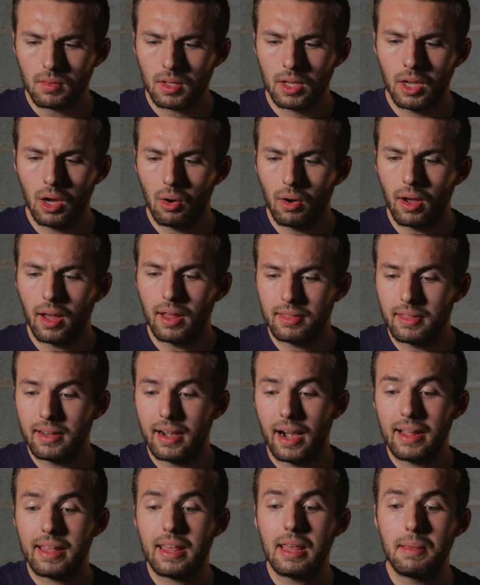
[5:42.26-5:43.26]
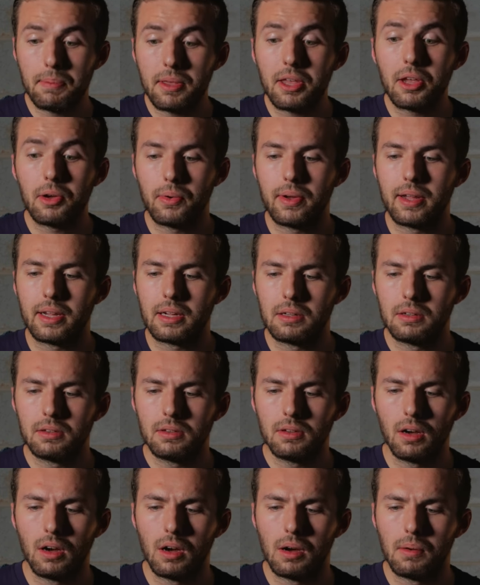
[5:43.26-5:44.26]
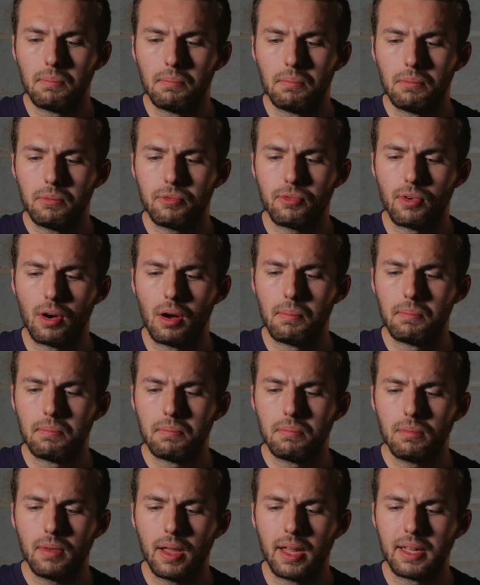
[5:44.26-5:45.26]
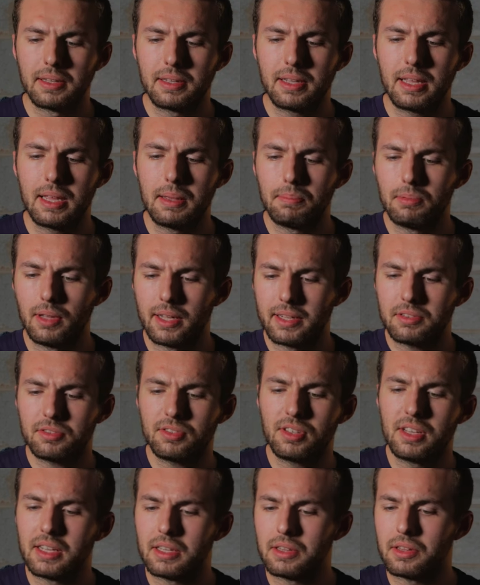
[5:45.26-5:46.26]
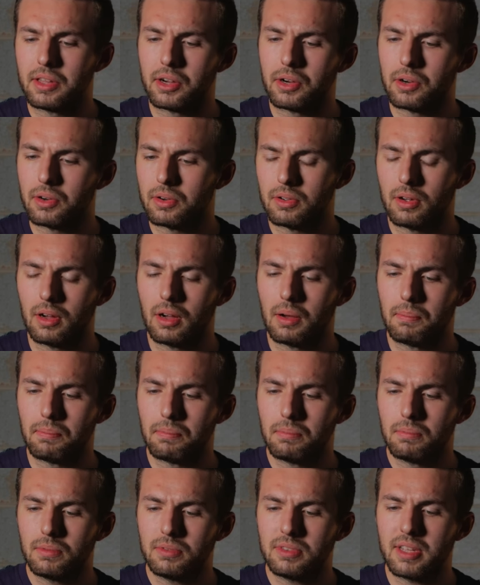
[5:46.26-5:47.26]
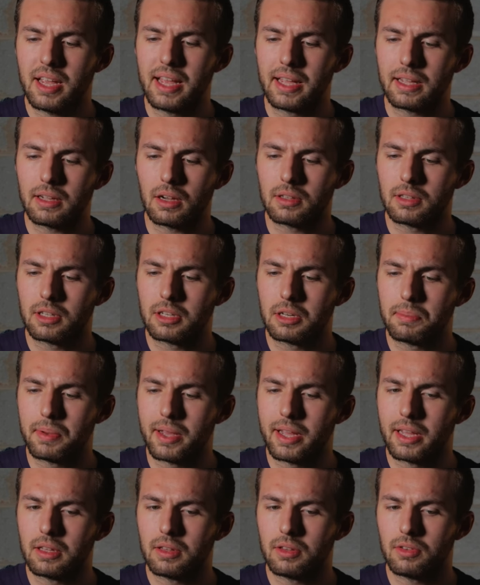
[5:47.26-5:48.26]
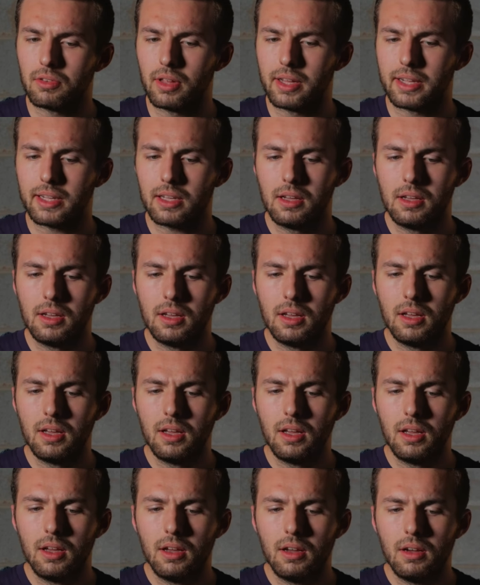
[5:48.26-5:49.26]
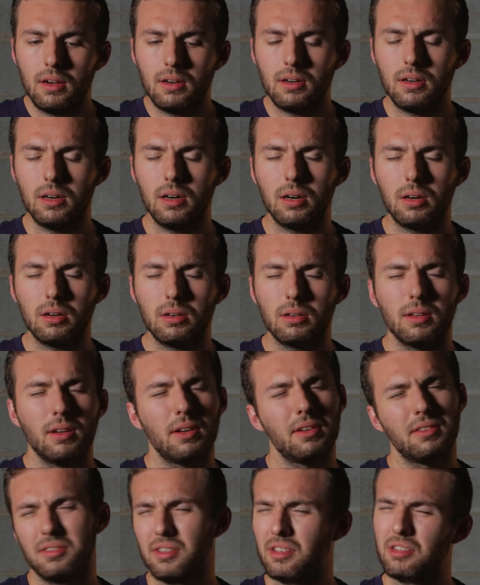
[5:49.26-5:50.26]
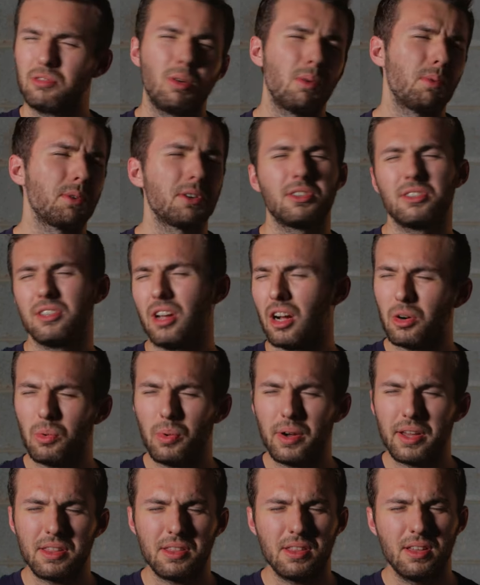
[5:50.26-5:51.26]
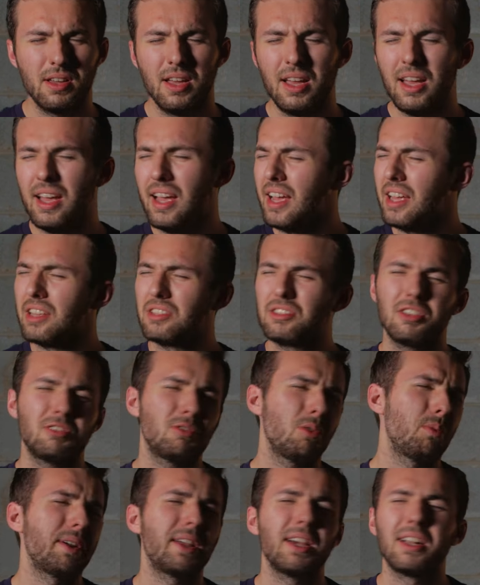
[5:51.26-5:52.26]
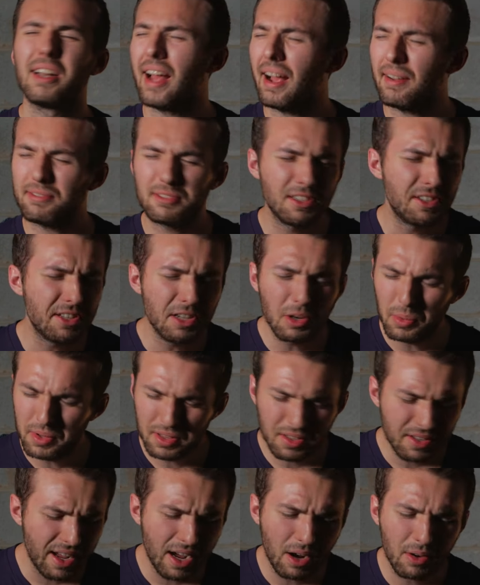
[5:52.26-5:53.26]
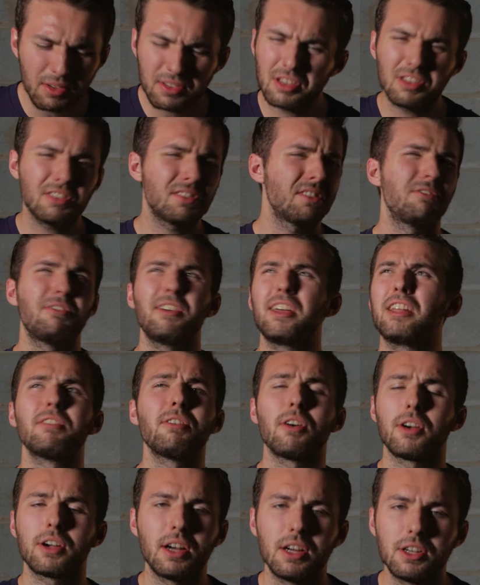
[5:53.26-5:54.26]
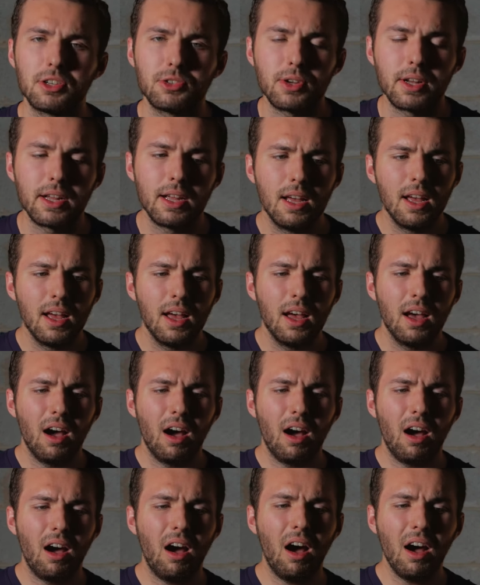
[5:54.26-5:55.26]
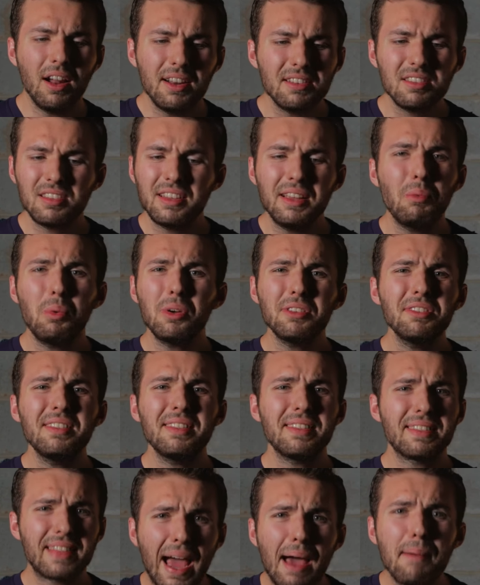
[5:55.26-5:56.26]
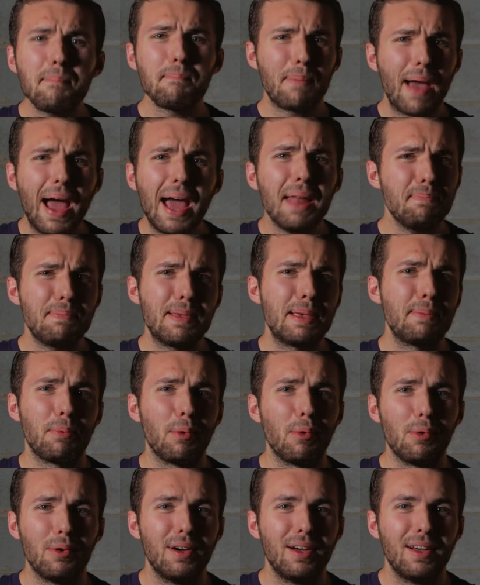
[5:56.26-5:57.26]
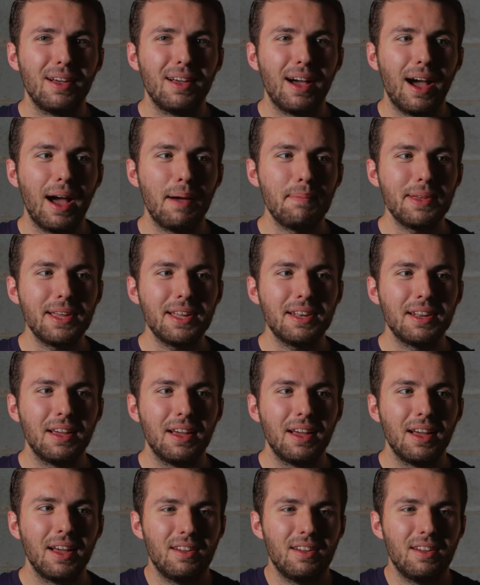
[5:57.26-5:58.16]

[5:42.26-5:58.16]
that I keep hearing from and keep like seeing their take on the debate, like, oh, is this what we're stuck with? Is this what we're gonna have to deal with now? Is this the fate of our country? Honestly, it wasn't that bad, people. I mean,